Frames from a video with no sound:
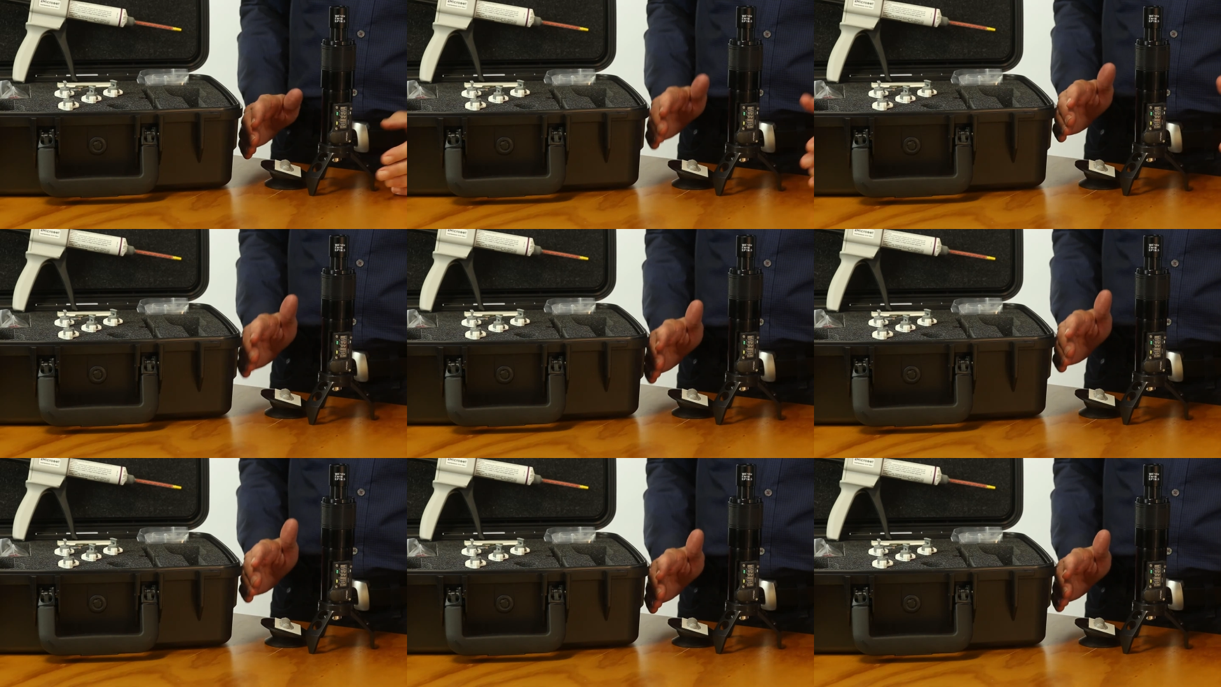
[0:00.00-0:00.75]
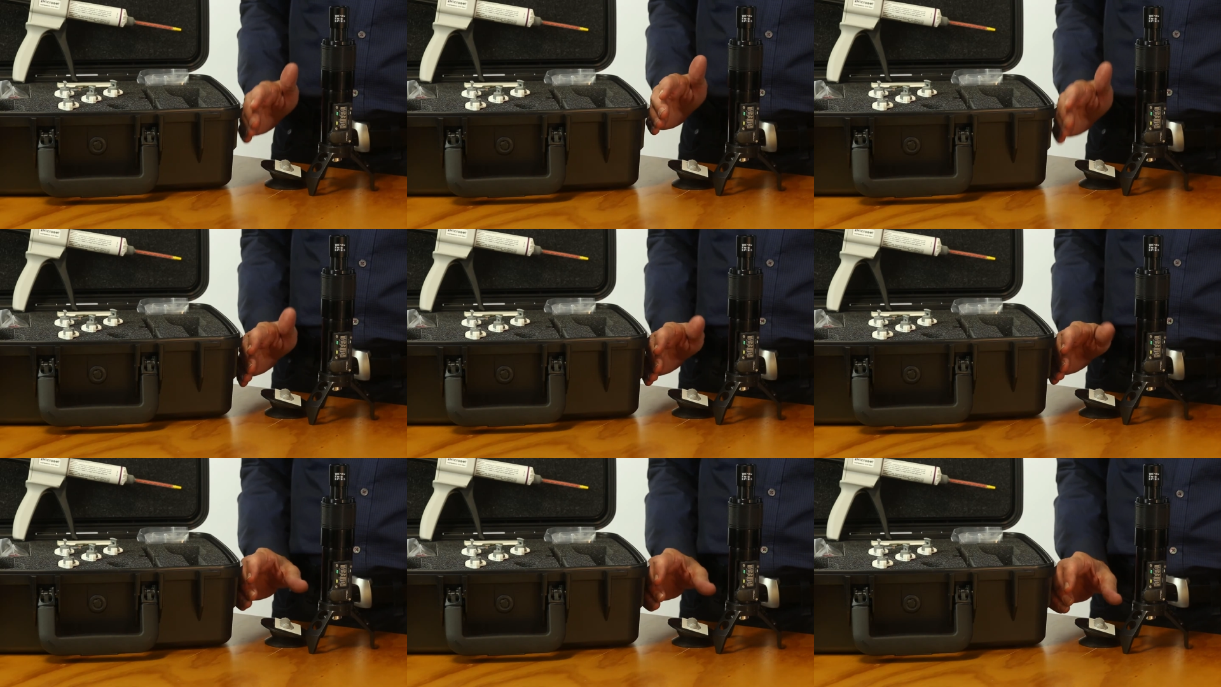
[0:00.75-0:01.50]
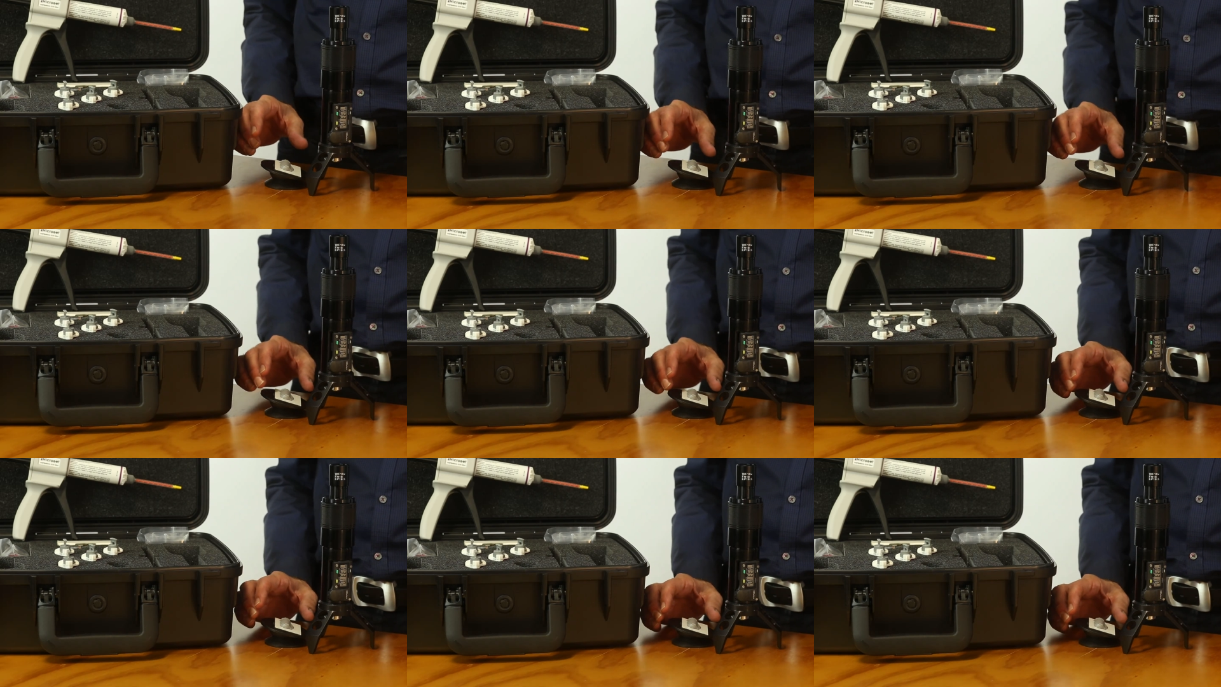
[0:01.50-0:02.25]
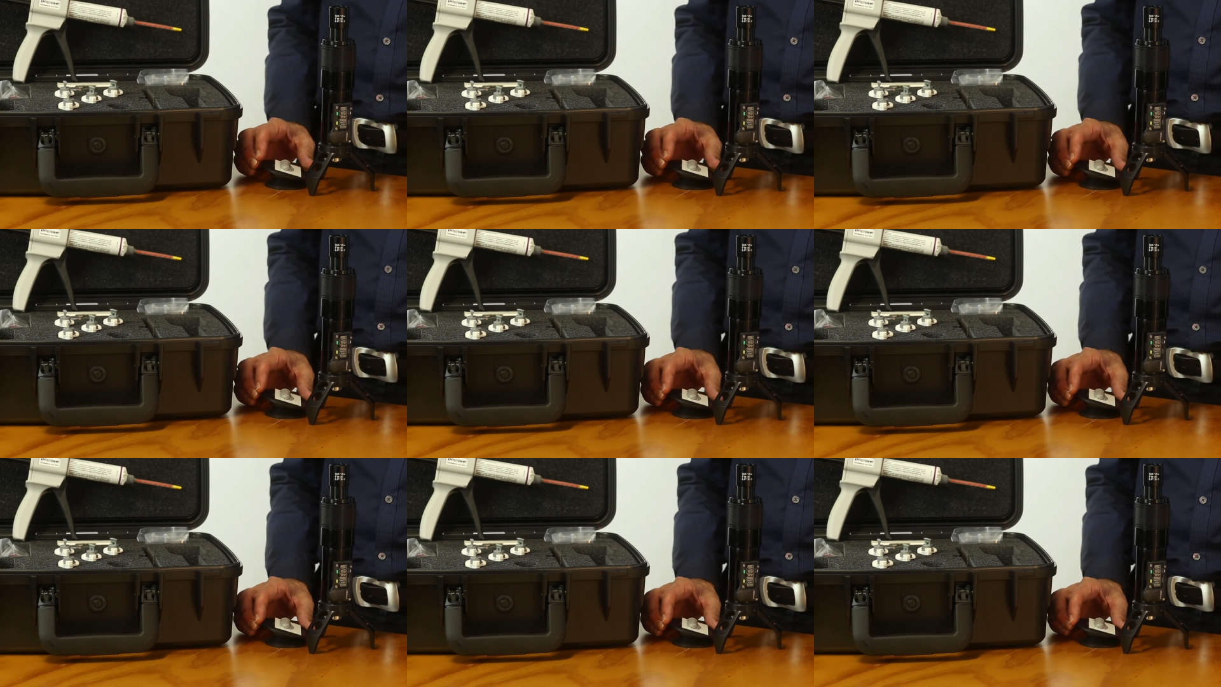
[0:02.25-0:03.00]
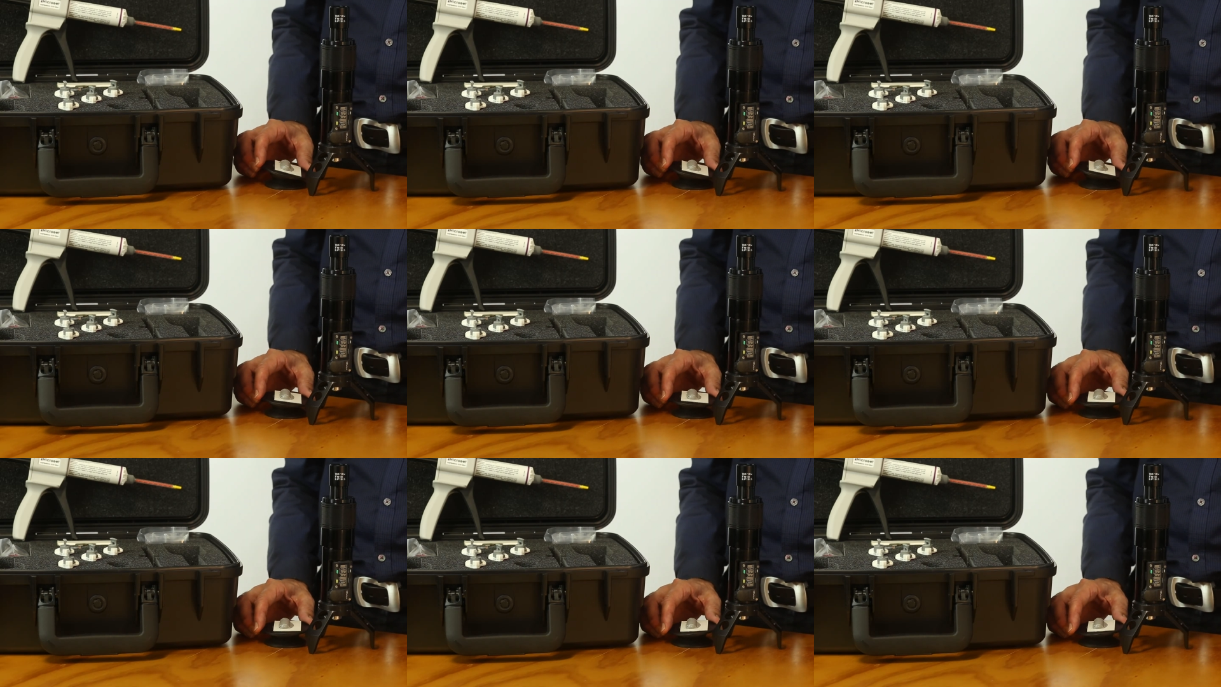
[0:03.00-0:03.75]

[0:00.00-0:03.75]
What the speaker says: [unreadable: no face in view]